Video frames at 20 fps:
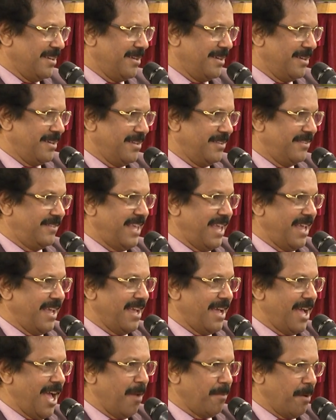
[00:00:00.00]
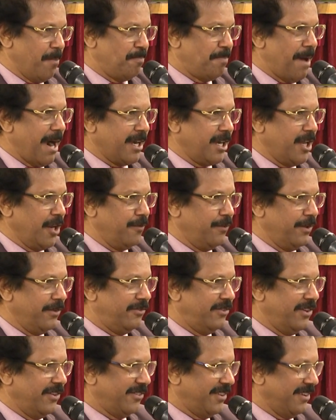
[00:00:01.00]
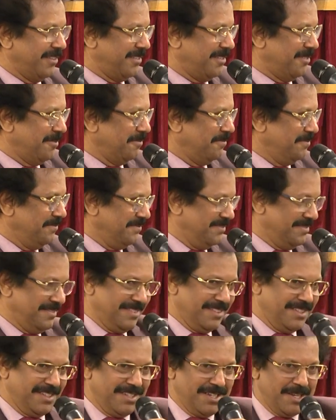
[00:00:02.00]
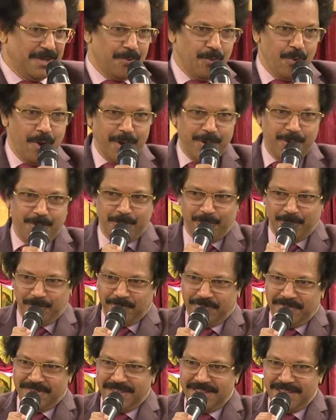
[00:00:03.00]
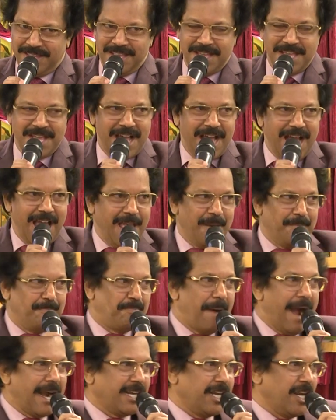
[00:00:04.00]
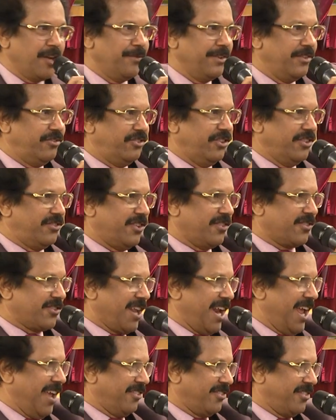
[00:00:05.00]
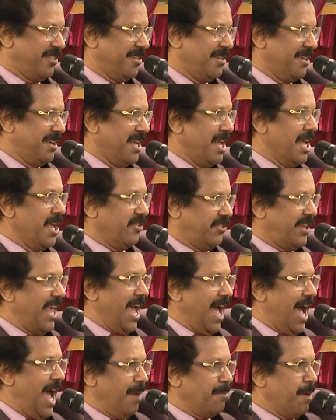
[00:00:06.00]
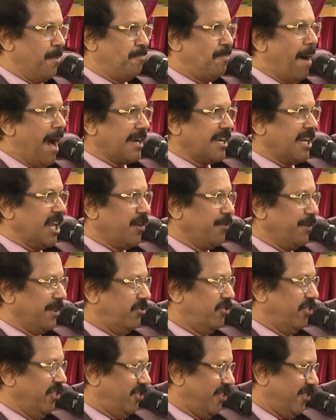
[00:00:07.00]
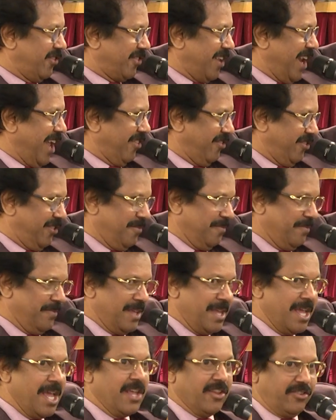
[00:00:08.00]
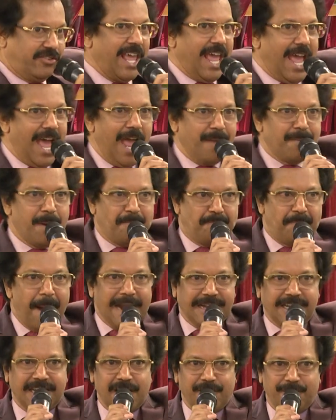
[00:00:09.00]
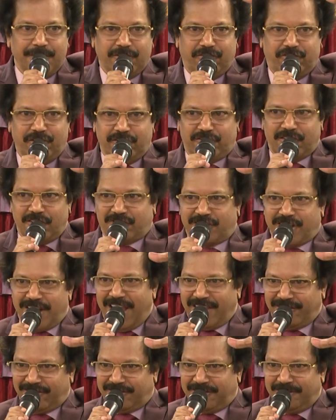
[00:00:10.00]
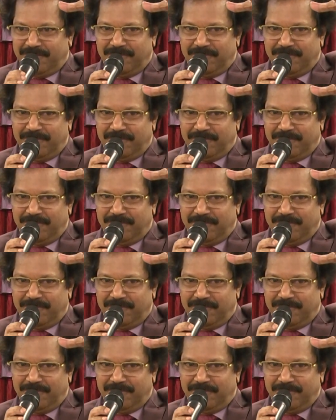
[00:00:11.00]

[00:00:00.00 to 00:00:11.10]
Say, I am a partner with Jesus. Who are you? I am partnered with Jesus Christ. Say, I am a partner with Jesus Christ. Say, I am a partner with Jesus Christ.